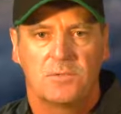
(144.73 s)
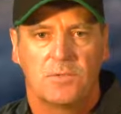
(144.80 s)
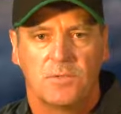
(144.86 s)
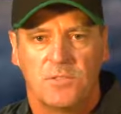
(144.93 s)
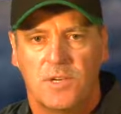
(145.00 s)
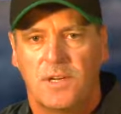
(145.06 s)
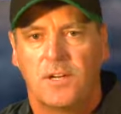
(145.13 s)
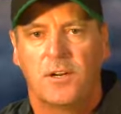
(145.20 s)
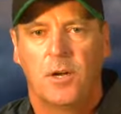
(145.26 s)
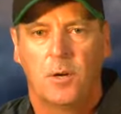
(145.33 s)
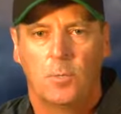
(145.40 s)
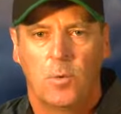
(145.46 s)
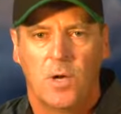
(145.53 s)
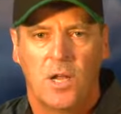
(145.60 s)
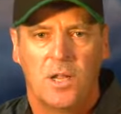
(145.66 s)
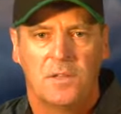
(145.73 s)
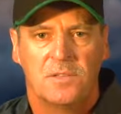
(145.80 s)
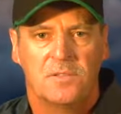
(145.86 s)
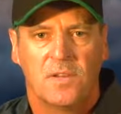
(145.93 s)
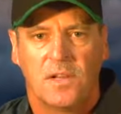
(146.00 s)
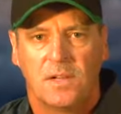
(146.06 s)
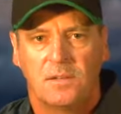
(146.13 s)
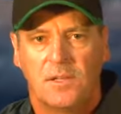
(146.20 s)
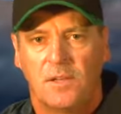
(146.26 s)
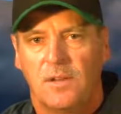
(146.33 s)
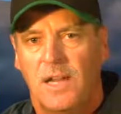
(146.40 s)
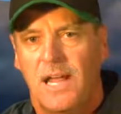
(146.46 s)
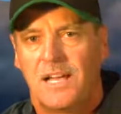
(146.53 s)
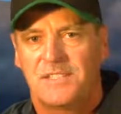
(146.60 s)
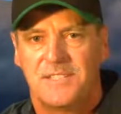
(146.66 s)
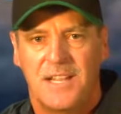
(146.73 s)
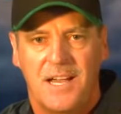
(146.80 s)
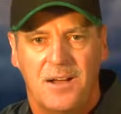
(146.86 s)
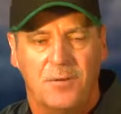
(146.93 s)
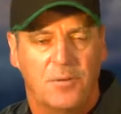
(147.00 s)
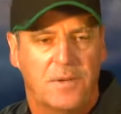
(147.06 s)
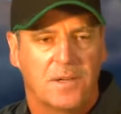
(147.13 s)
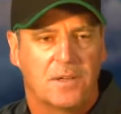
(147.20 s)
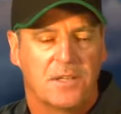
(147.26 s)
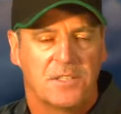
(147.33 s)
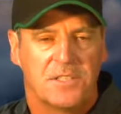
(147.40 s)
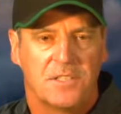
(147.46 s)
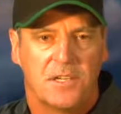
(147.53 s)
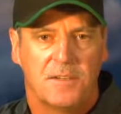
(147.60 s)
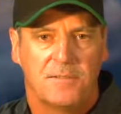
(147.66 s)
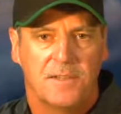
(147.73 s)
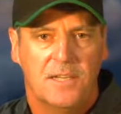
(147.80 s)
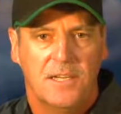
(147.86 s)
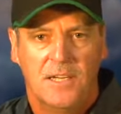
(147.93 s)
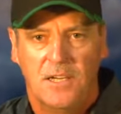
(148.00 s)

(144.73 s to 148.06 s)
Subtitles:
We were trying to hit home runs for, you know, the last out, all that kind of stuff,